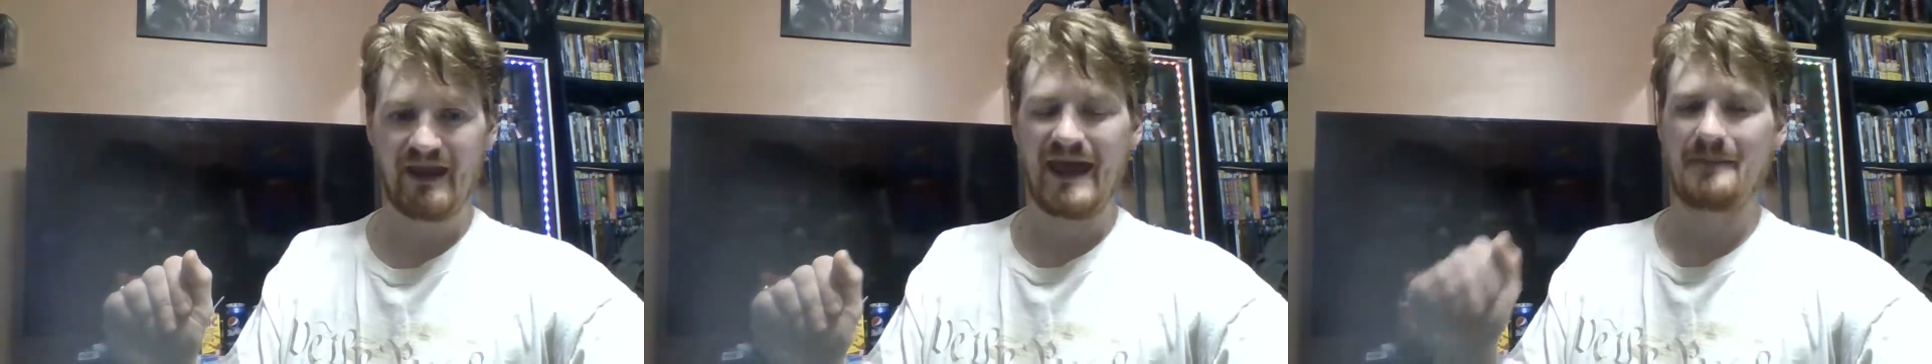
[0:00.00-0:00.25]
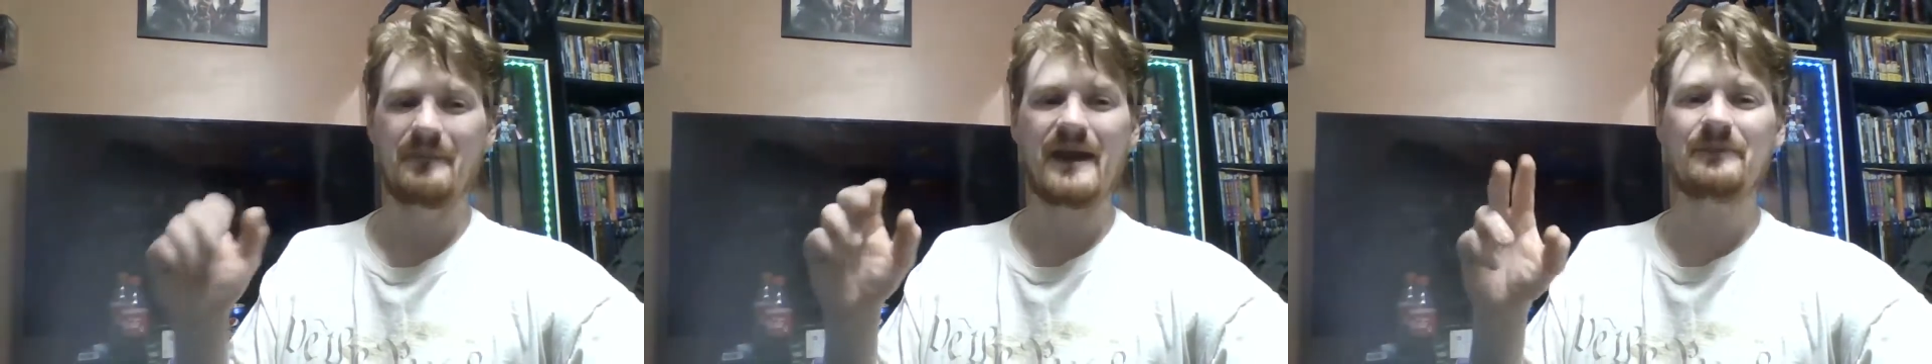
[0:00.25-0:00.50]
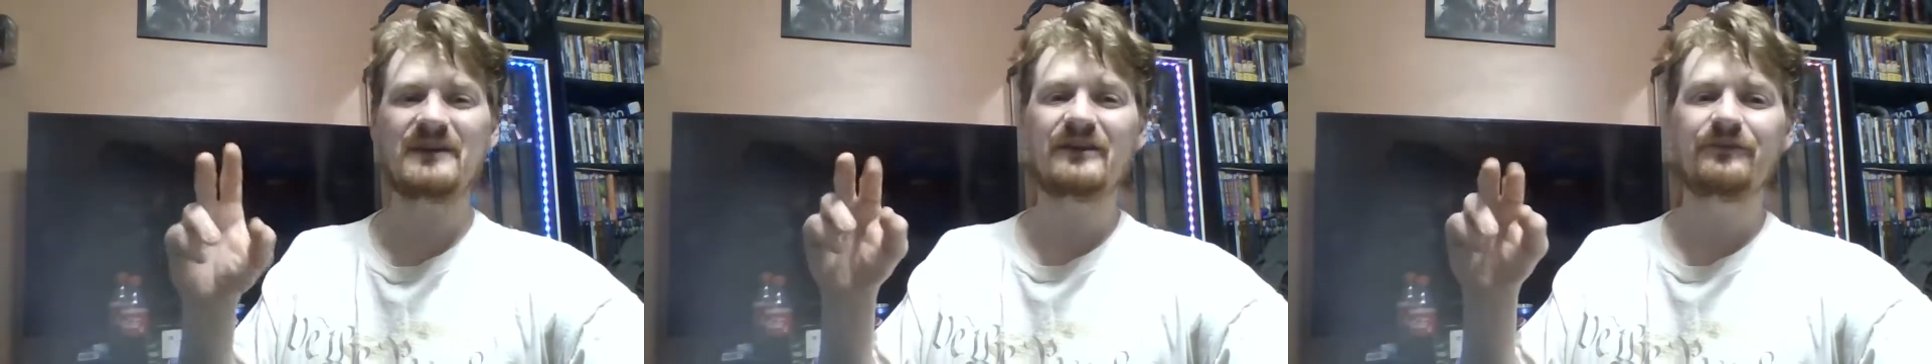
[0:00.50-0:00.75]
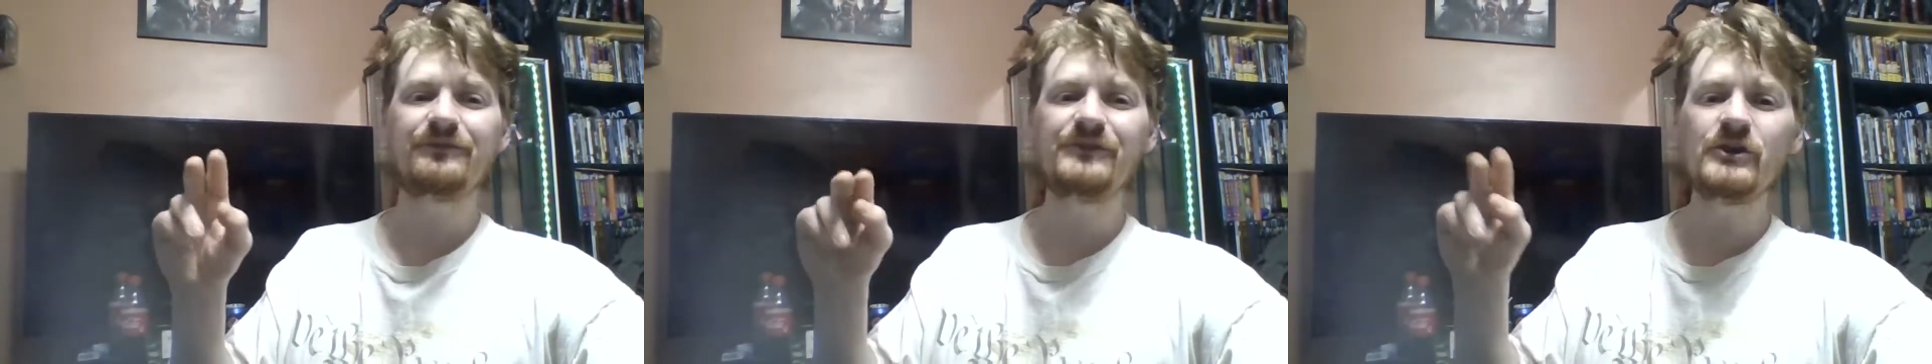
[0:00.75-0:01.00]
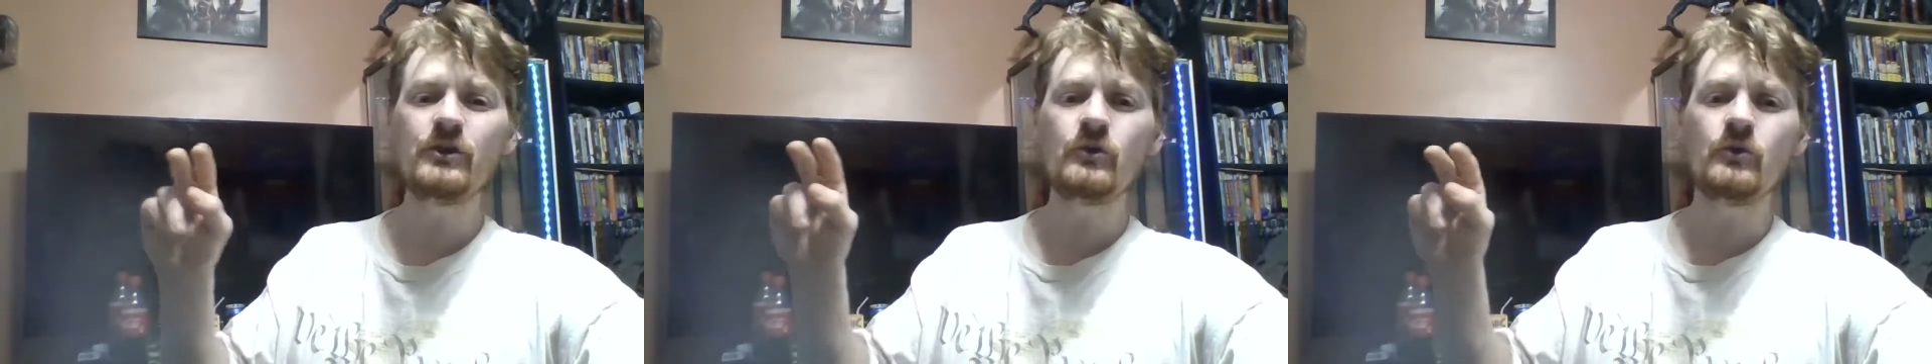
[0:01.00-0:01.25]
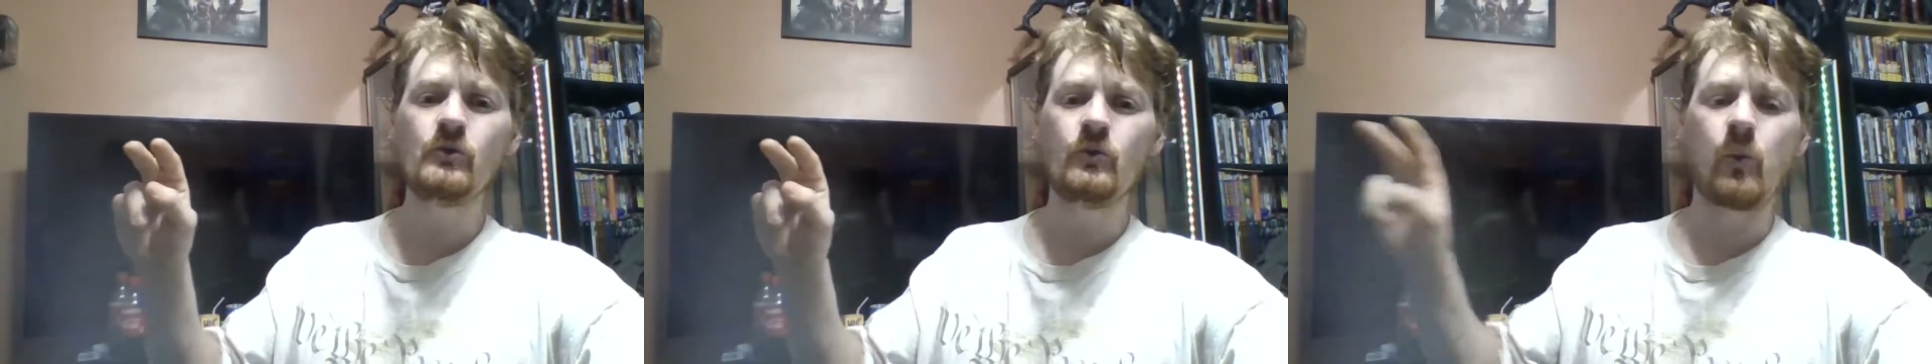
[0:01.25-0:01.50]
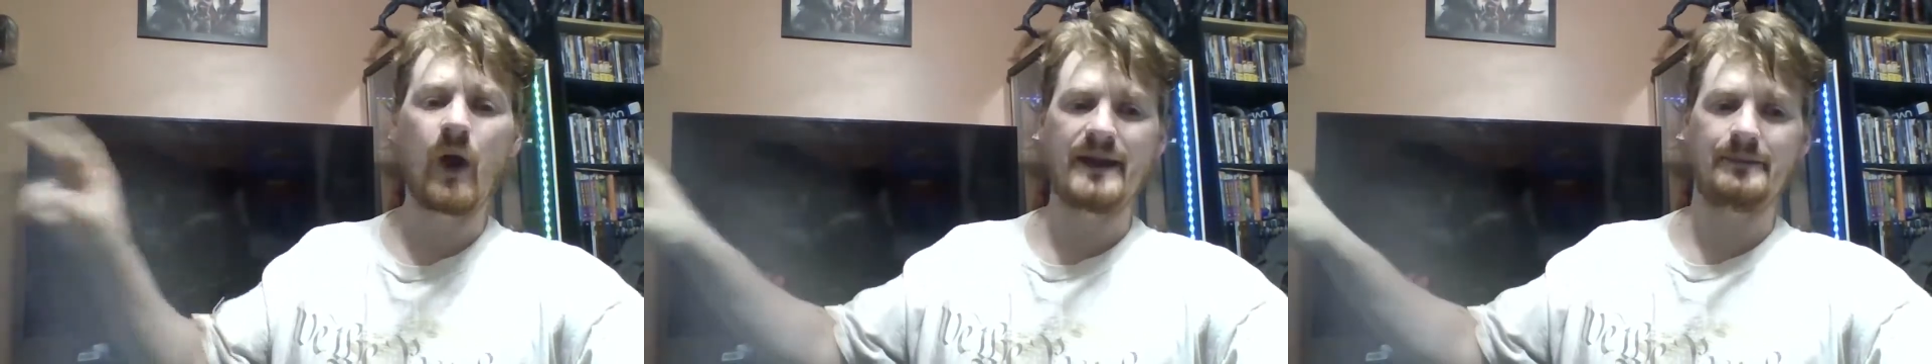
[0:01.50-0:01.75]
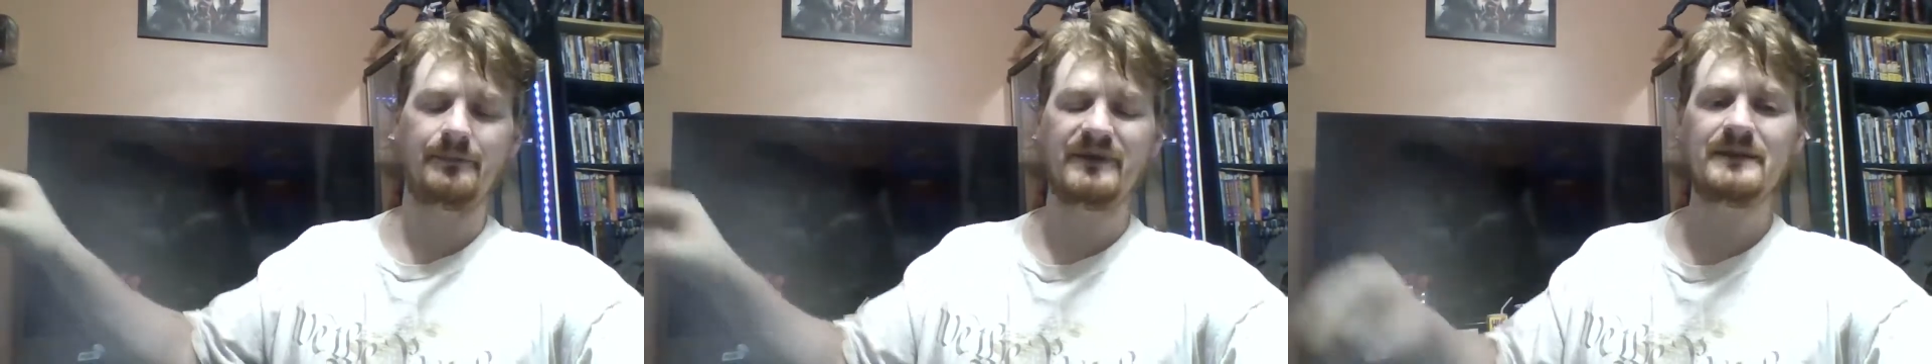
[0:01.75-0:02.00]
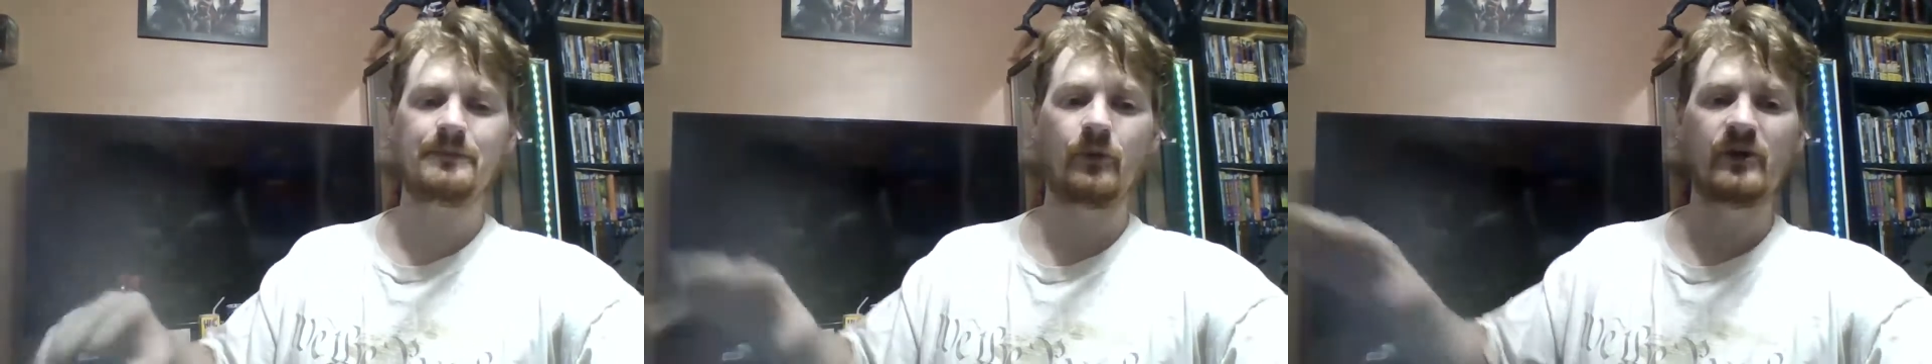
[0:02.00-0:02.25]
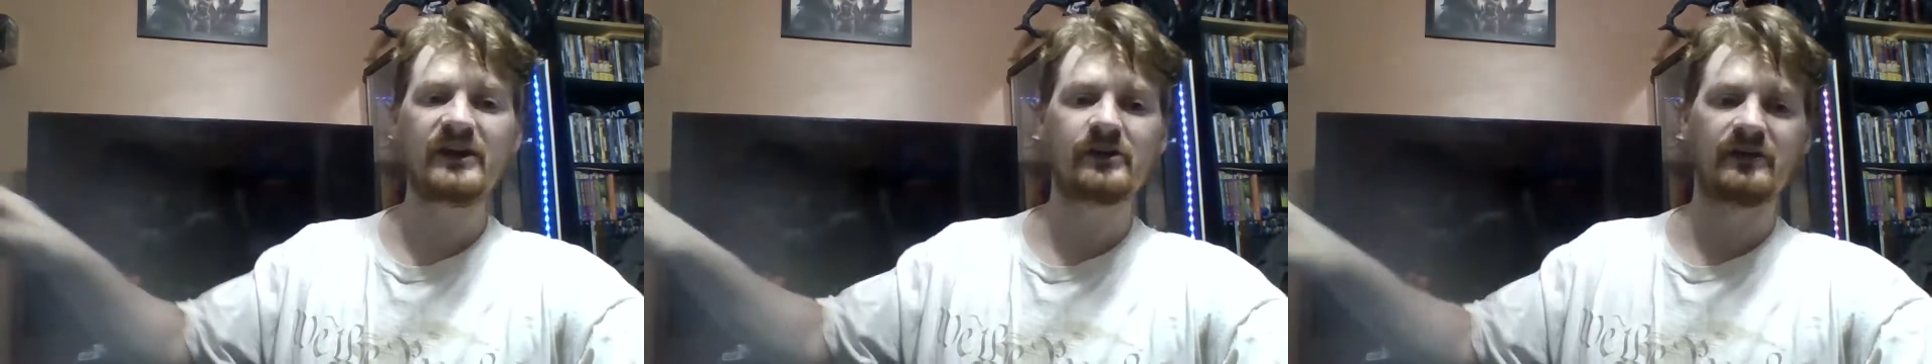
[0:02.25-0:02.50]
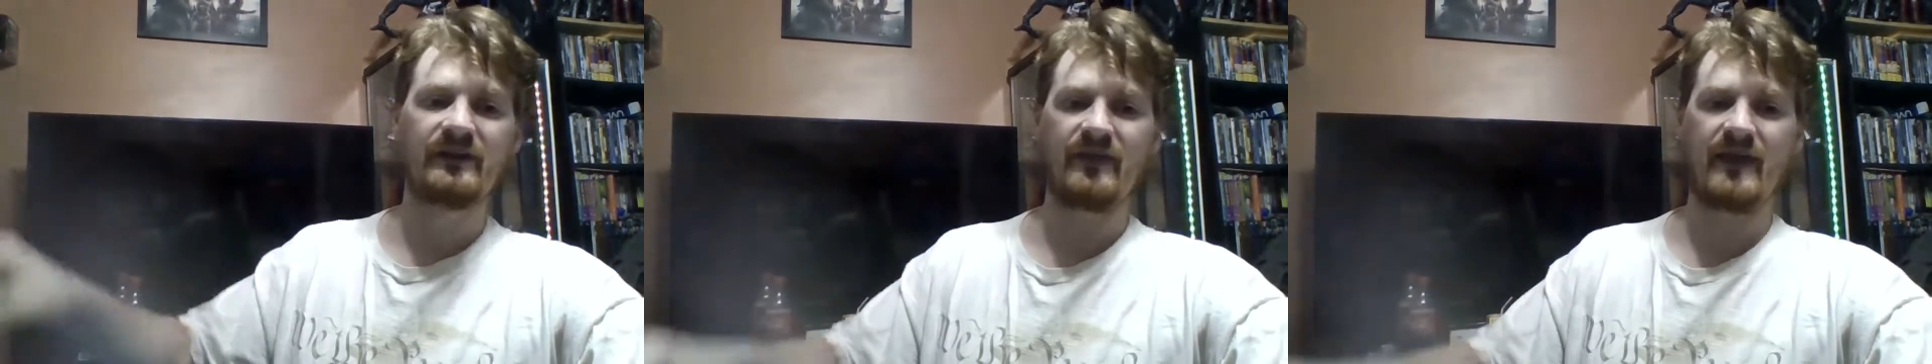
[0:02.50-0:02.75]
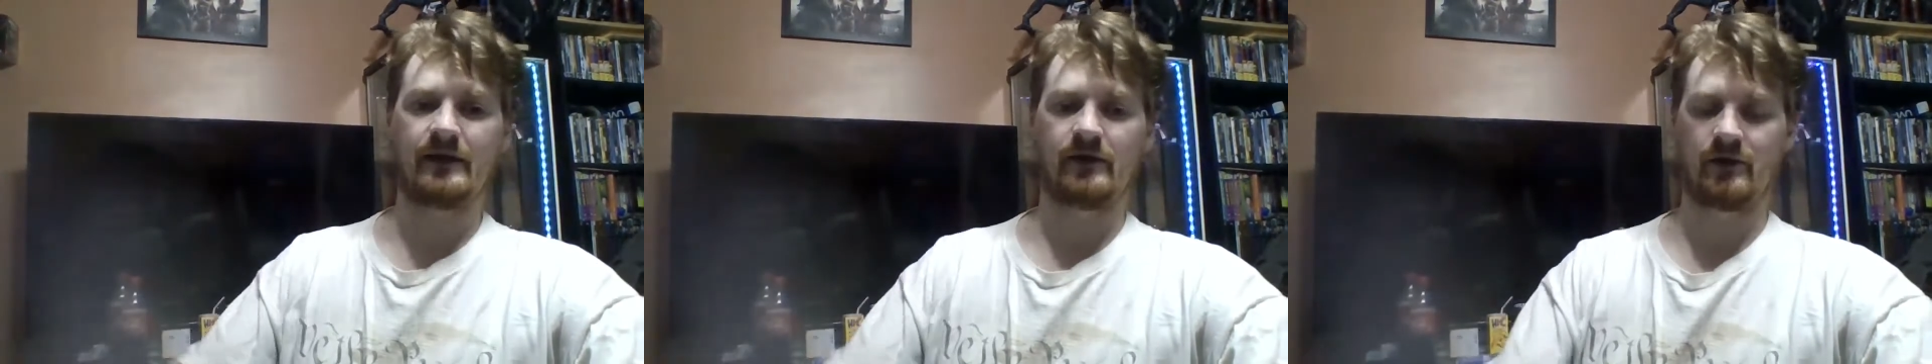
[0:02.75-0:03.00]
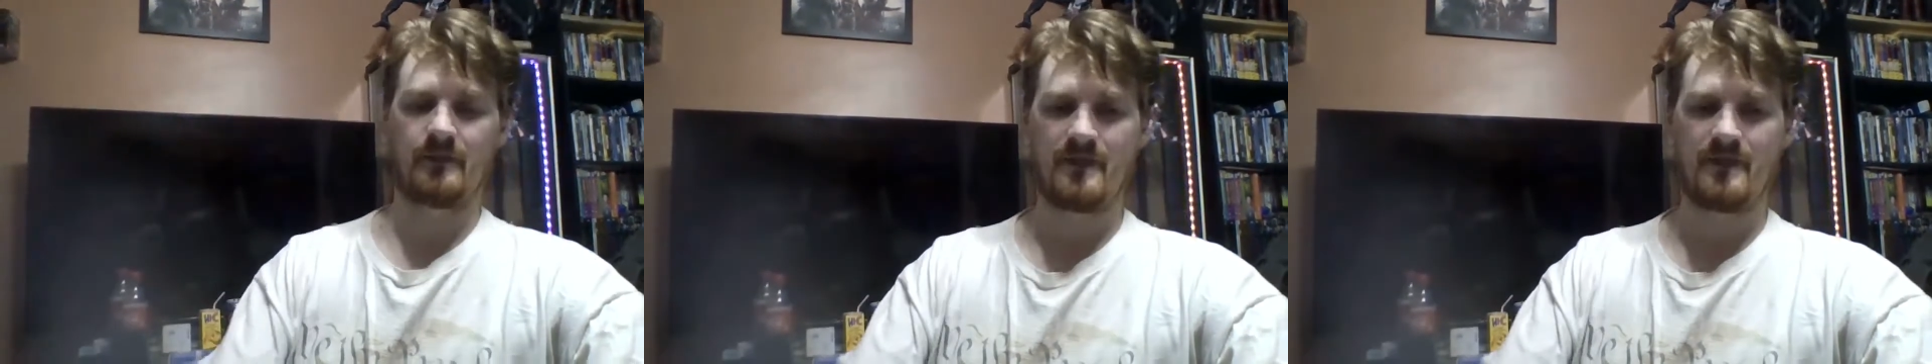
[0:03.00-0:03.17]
and maybe a few white people here and there.